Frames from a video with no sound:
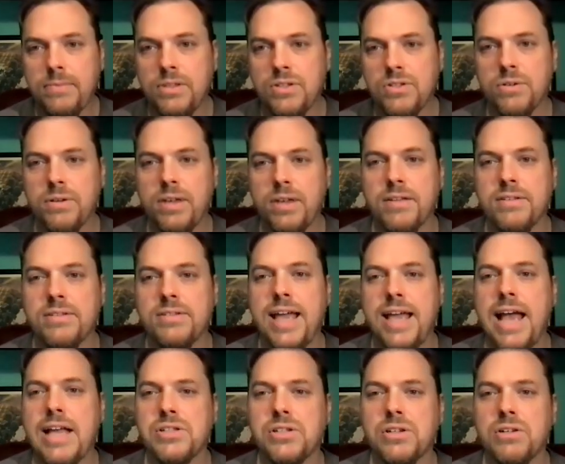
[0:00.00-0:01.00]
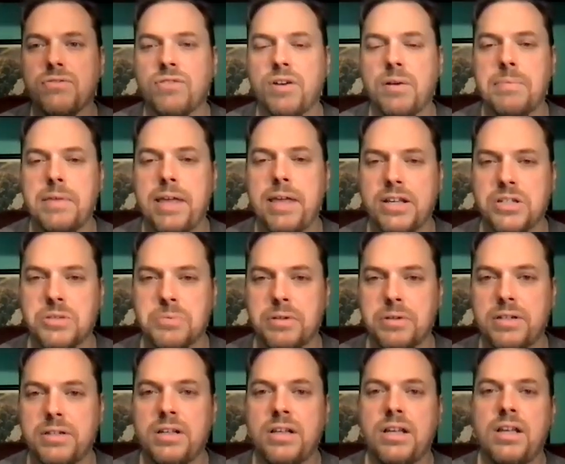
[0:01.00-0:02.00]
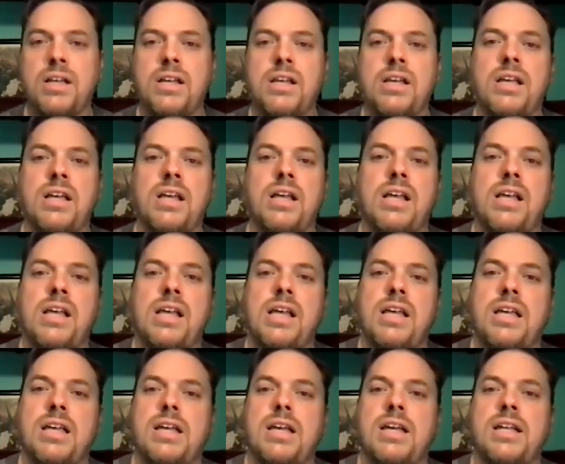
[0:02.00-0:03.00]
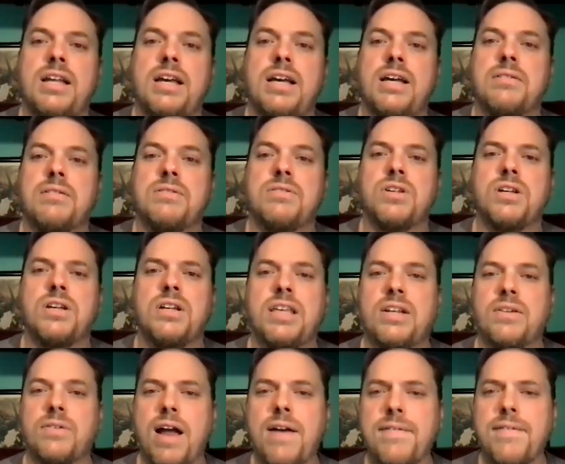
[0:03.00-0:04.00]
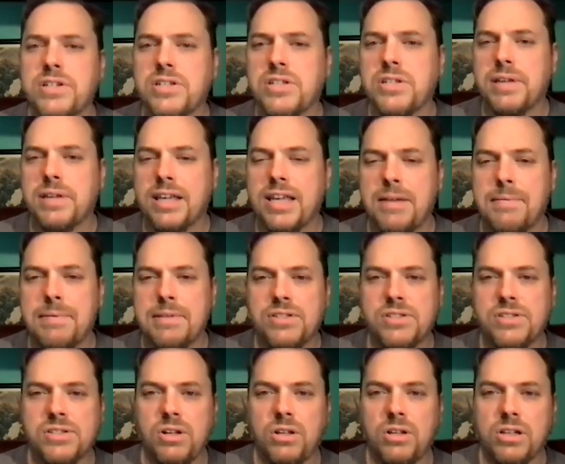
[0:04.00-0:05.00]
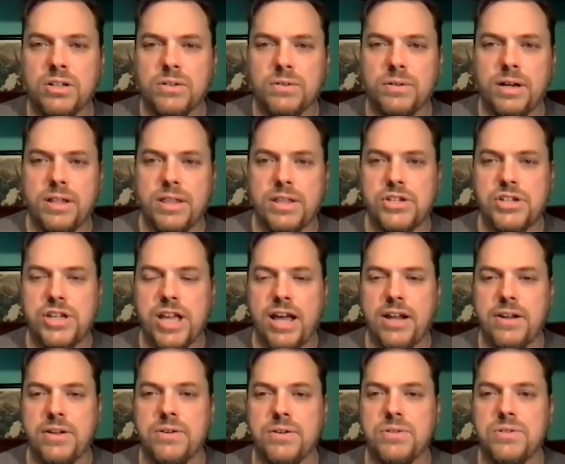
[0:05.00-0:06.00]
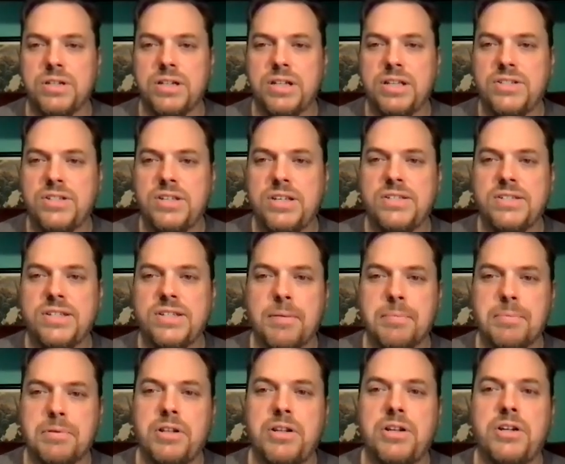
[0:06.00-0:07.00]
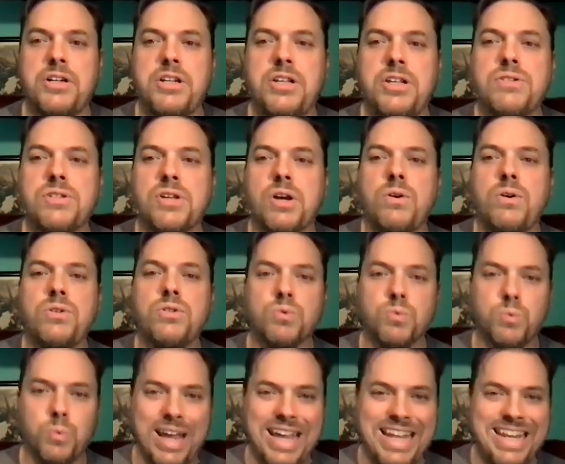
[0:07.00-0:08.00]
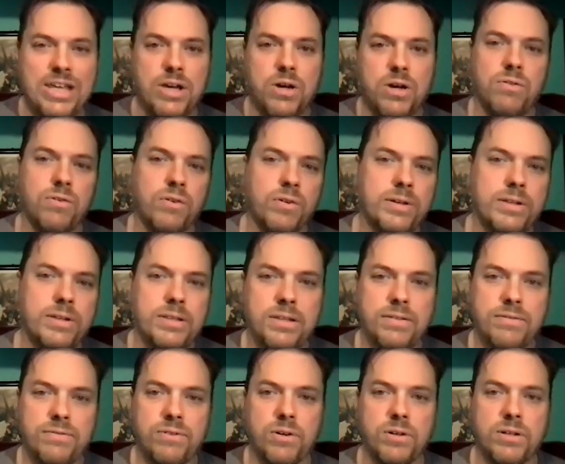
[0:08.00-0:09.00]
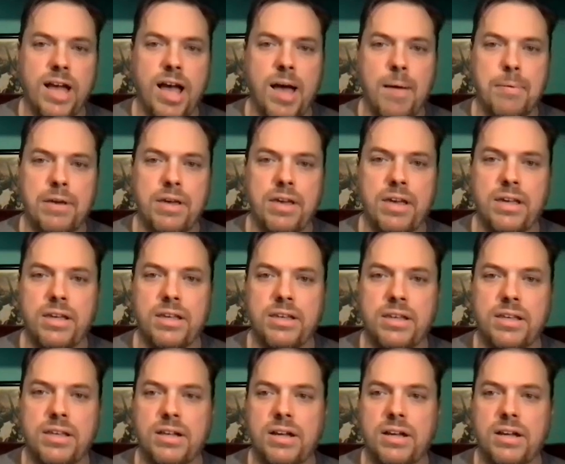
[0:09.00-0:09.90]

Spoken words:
So yeah, Dazzler from the X-Men. And so Ravage is like kind of skulking around in the shadows, and he sees the opportunity to use O's radio for copying.